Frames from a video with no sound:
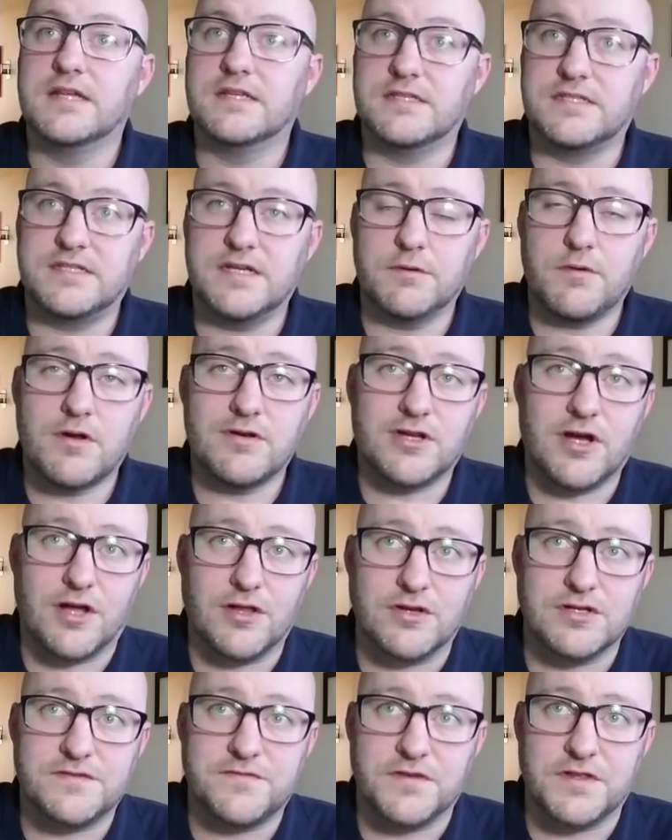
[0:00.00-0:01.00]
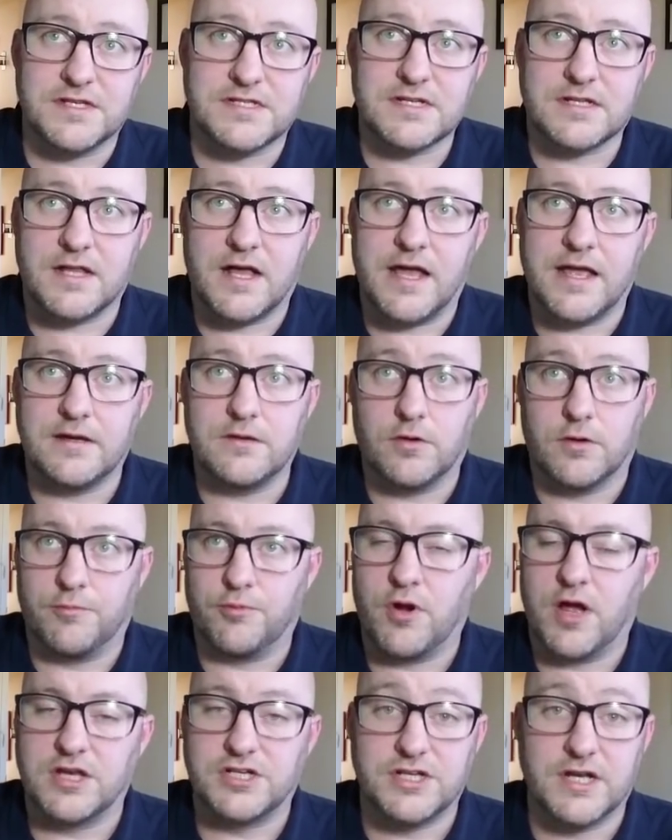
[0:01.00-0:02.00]
$0 for this client or
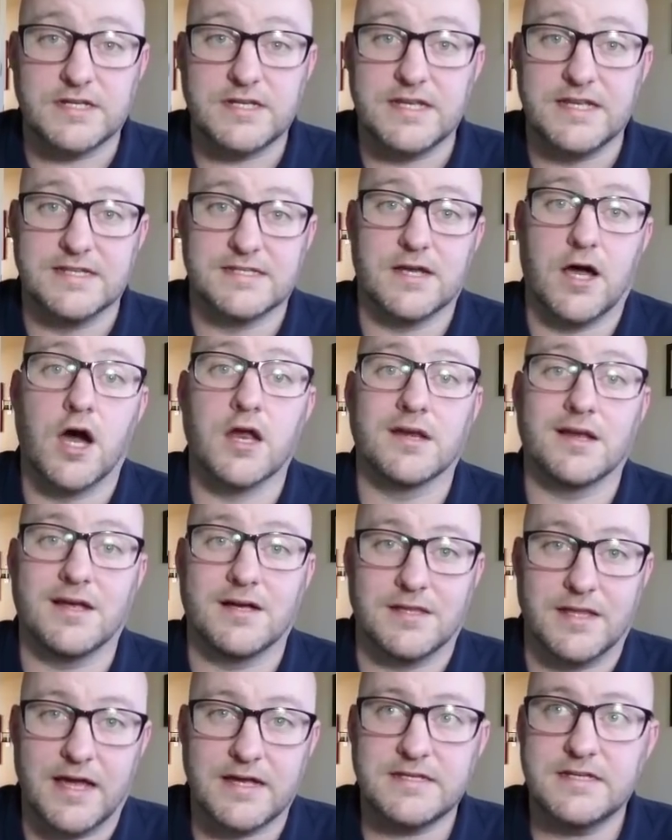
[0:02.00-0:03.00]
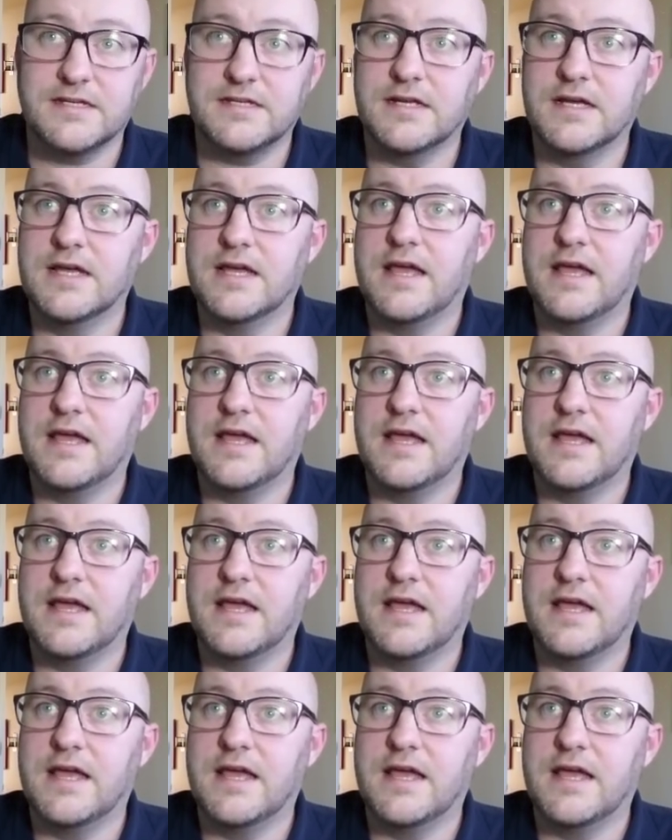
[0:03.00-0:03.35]
project is uncollected.